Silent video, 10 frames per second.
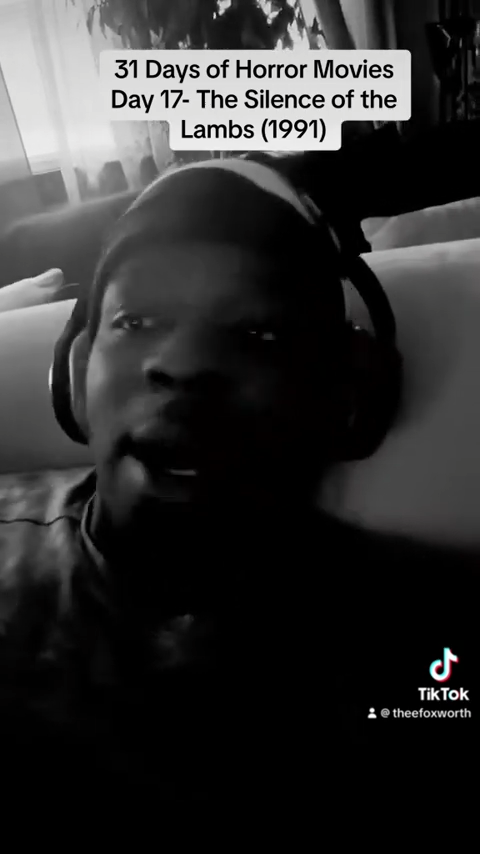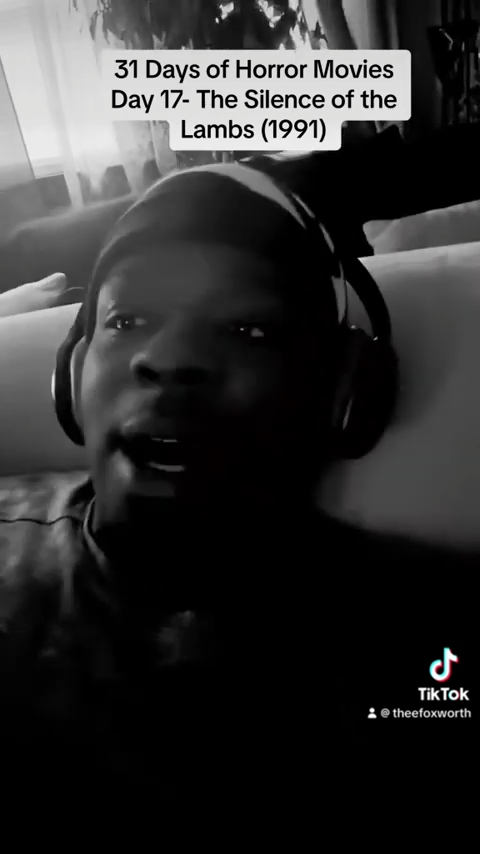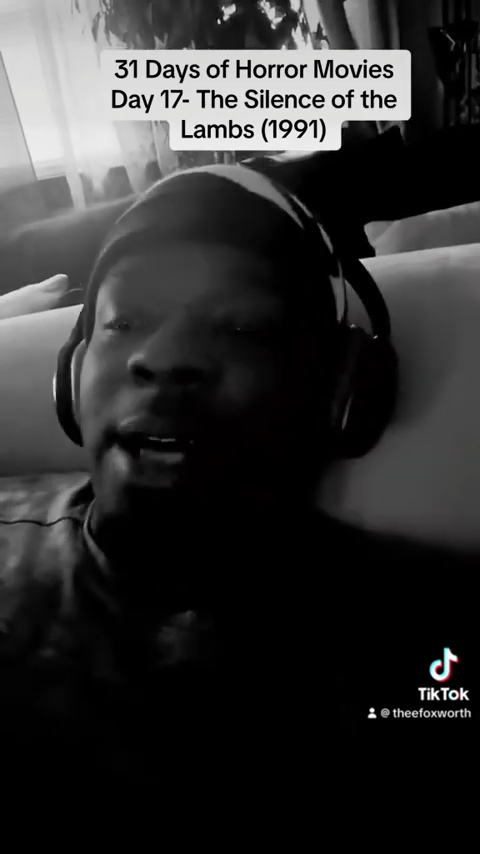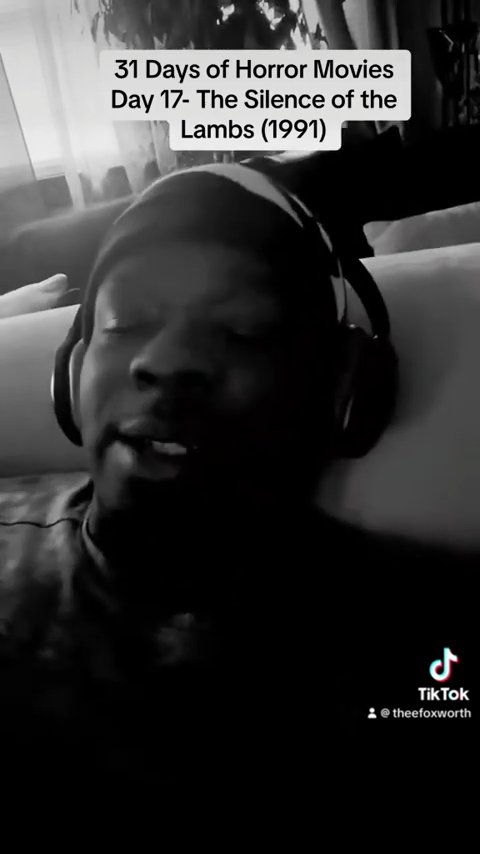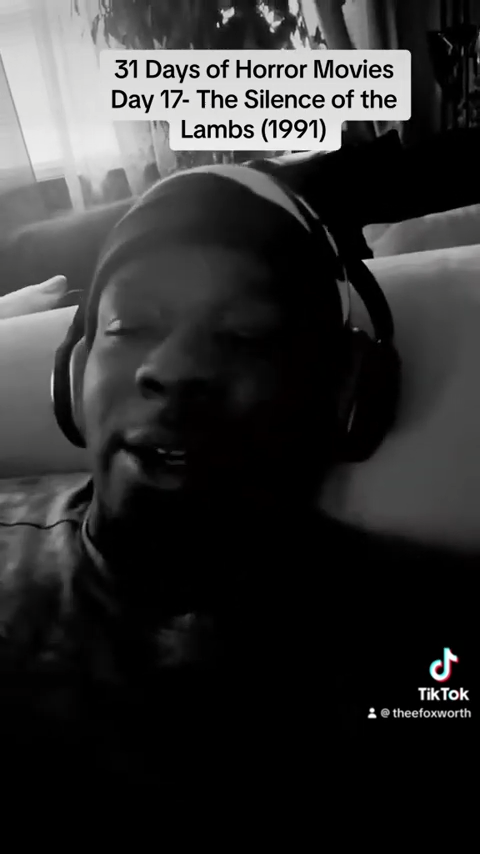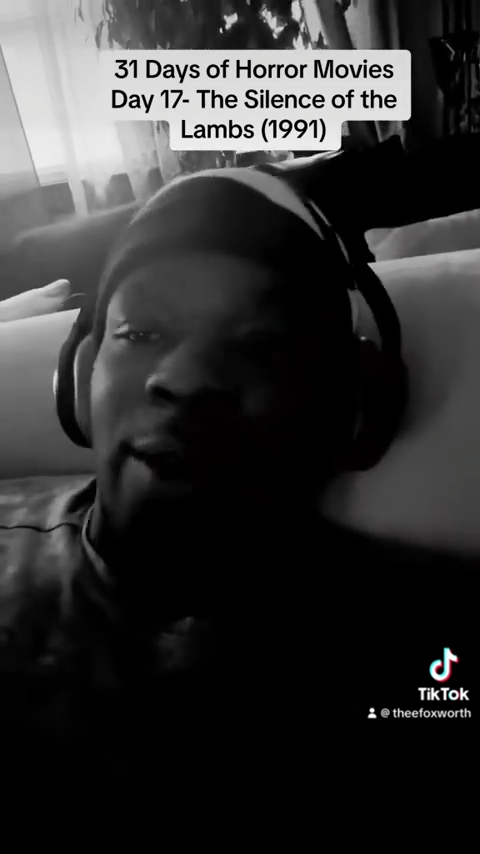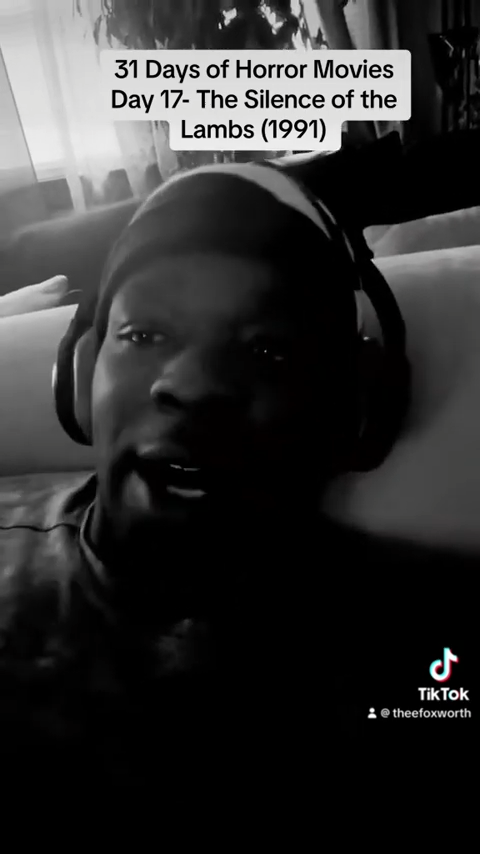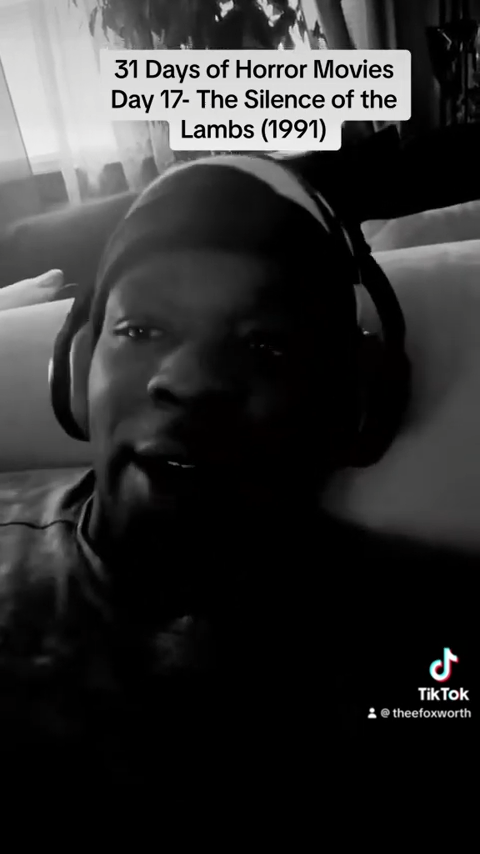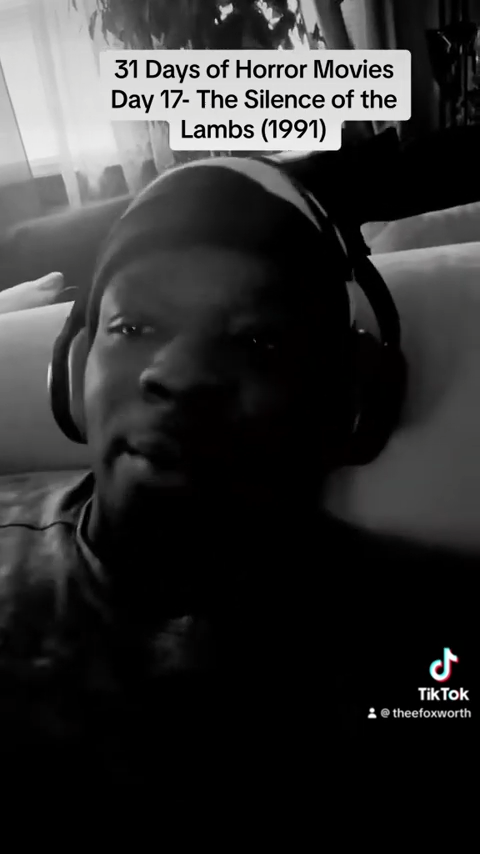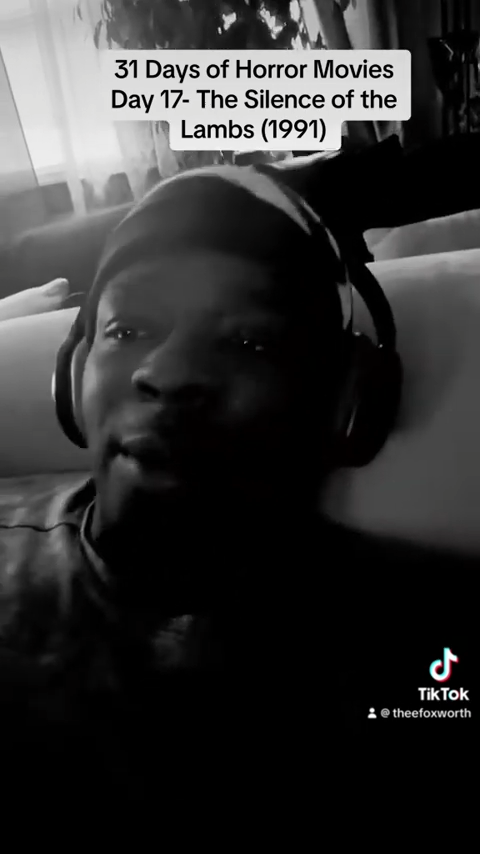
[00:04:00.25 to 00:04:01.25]
And so
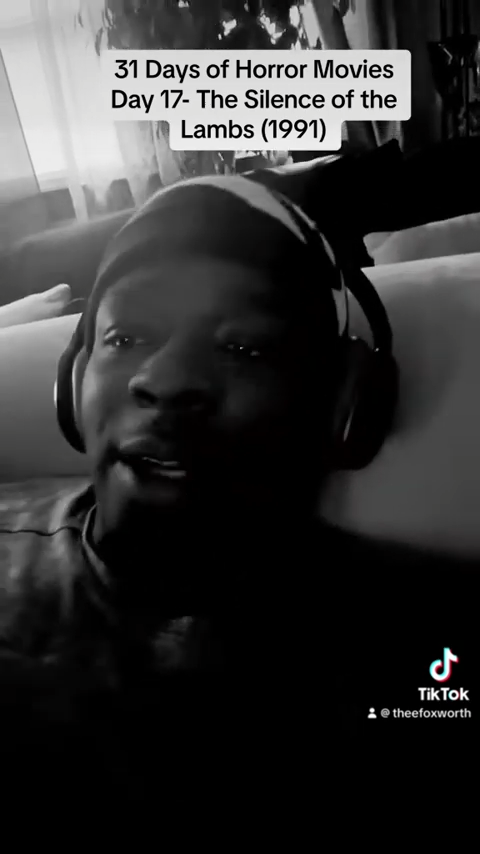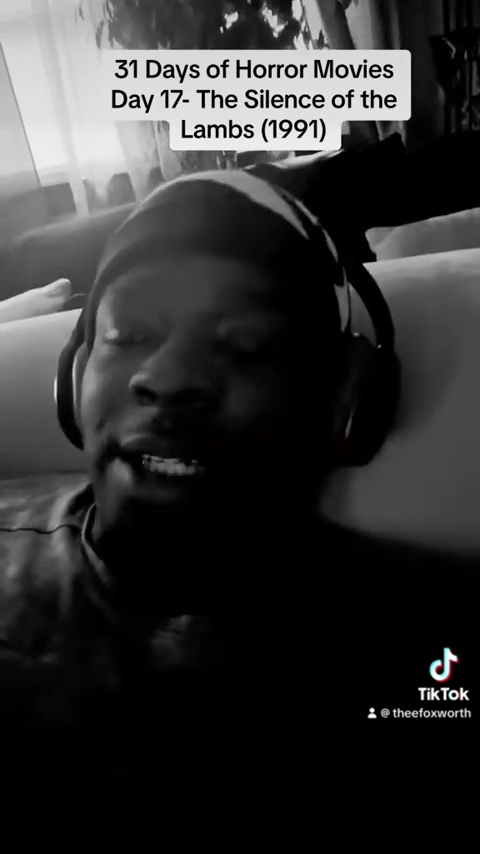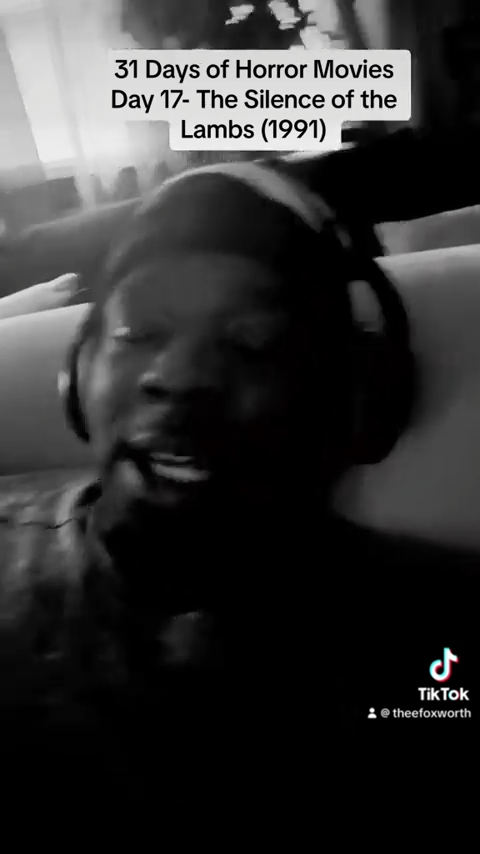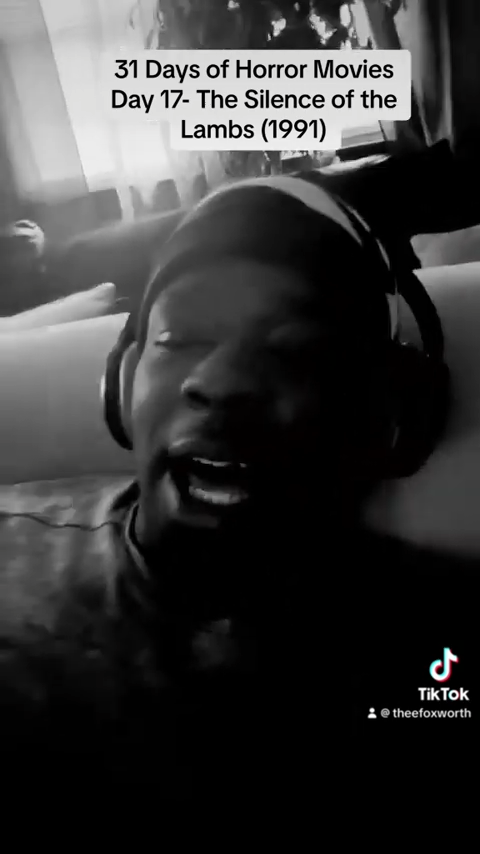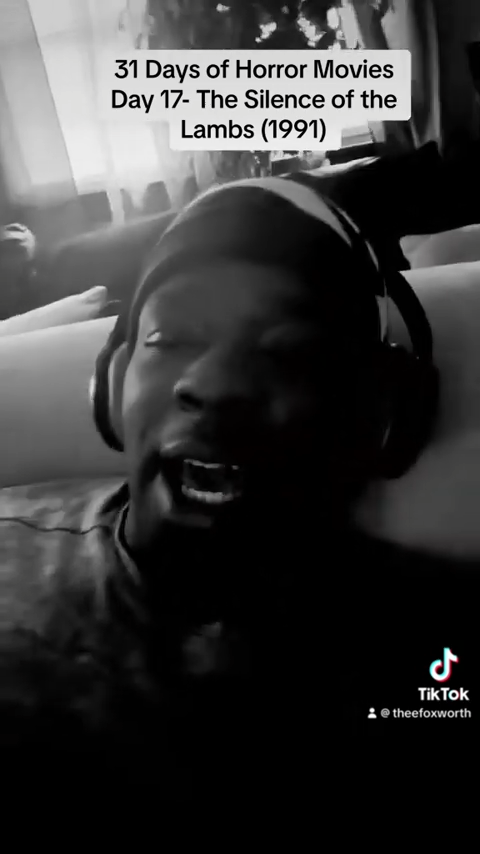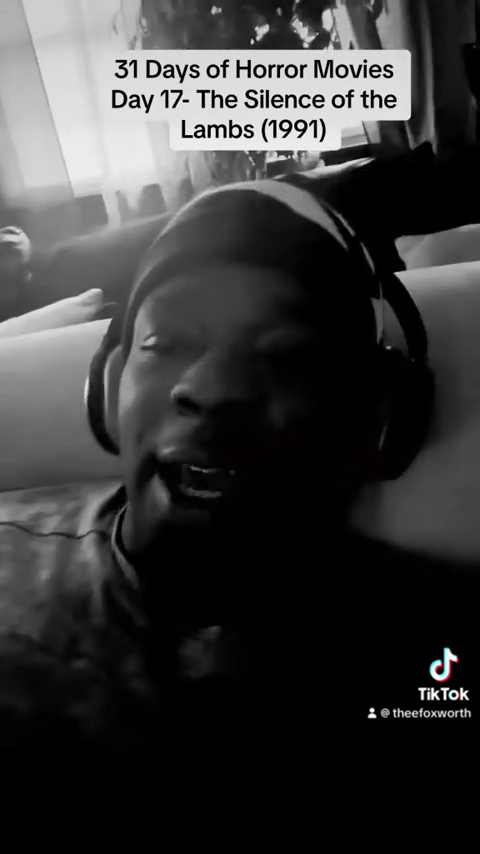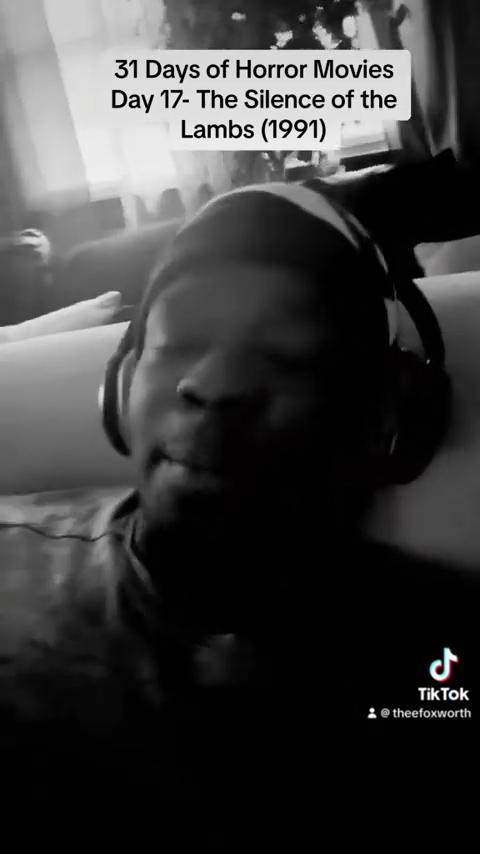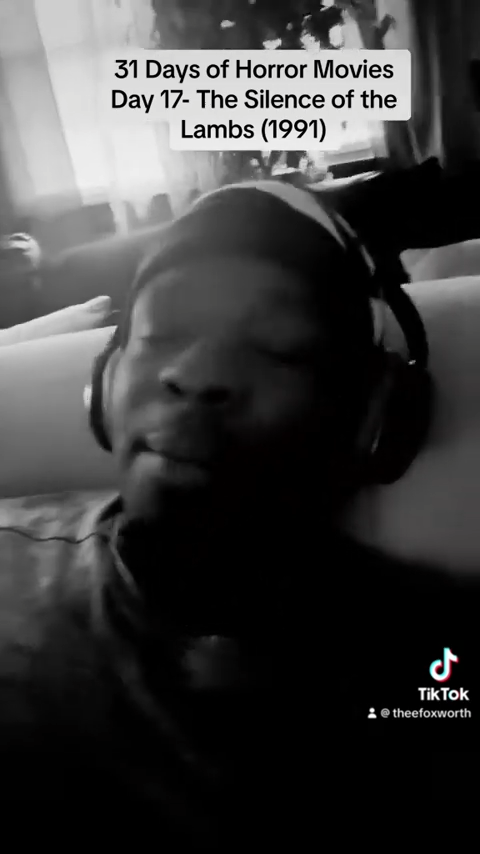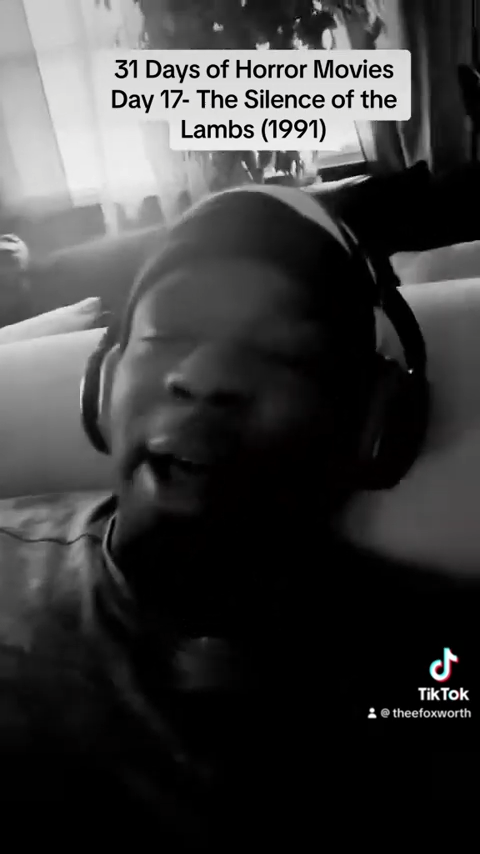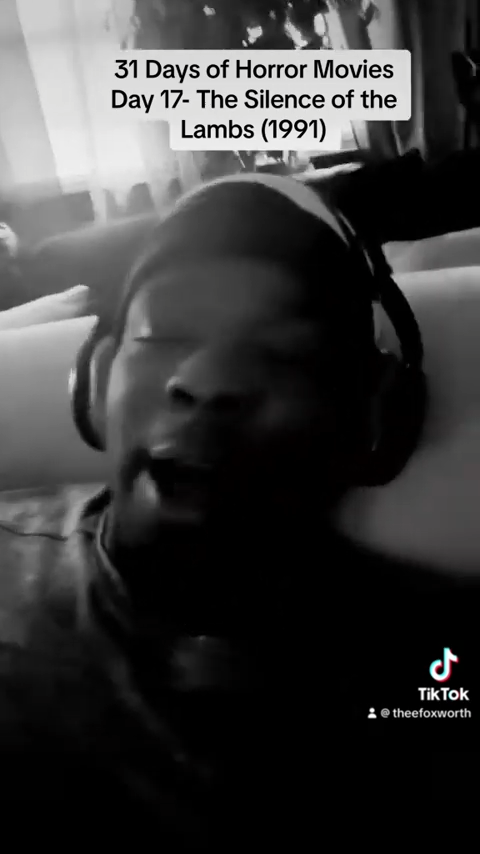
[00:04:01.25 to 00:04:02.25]
Hannibal is like
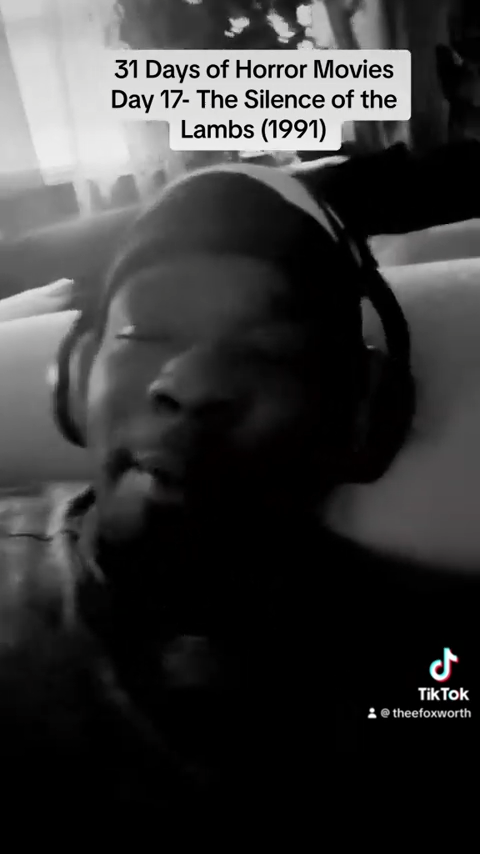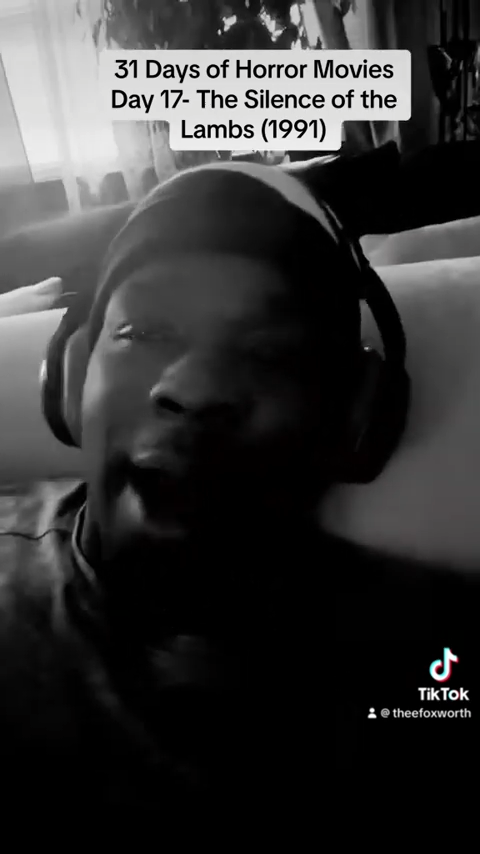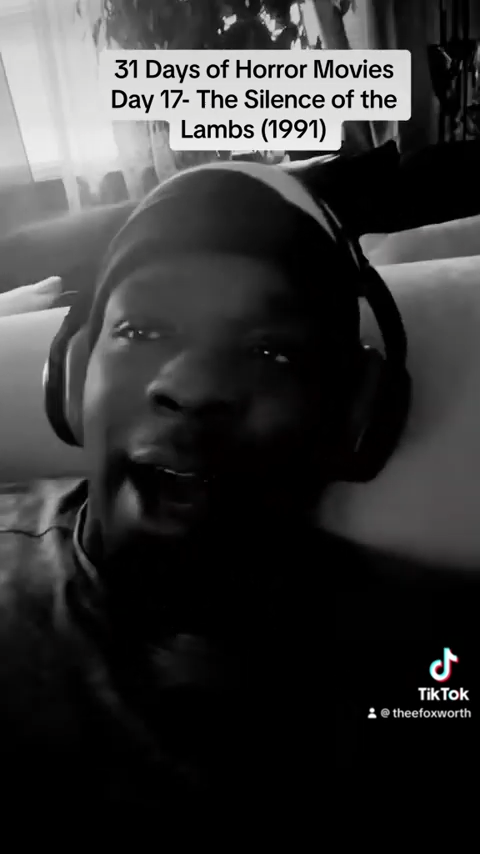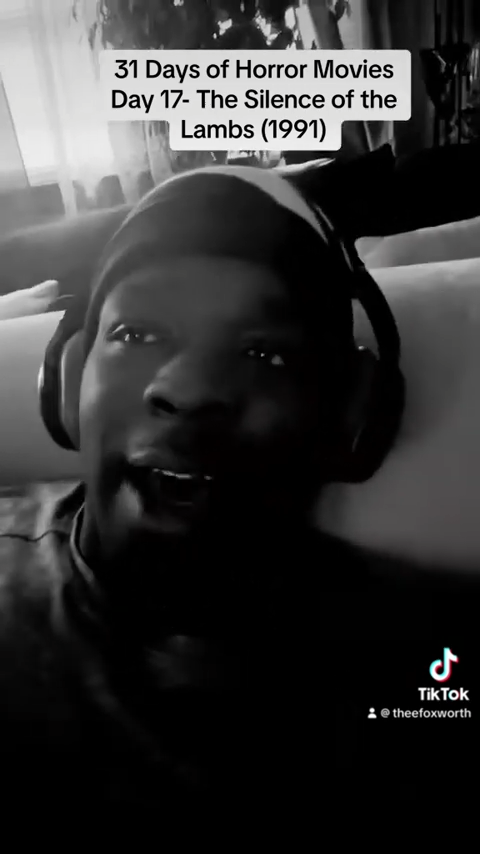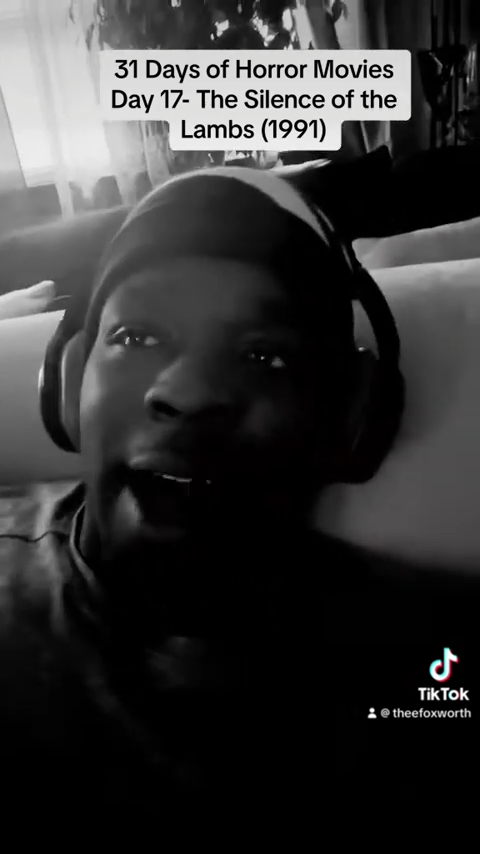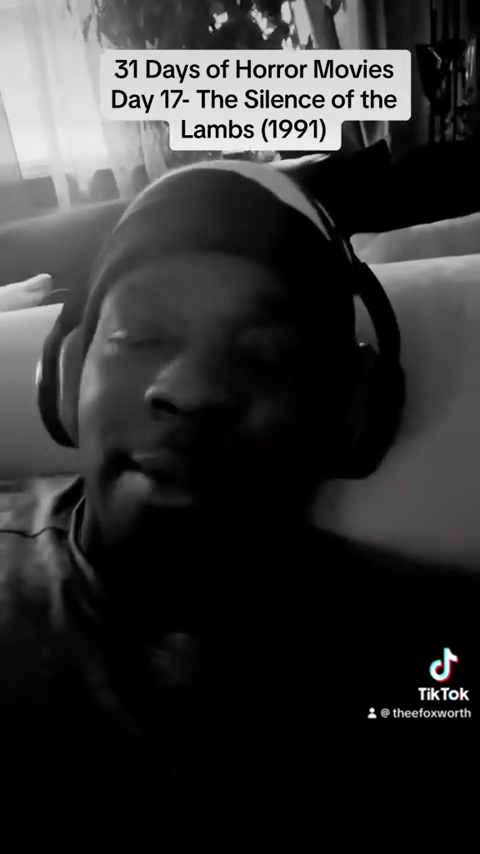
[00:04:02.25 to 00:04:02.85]
playing mind games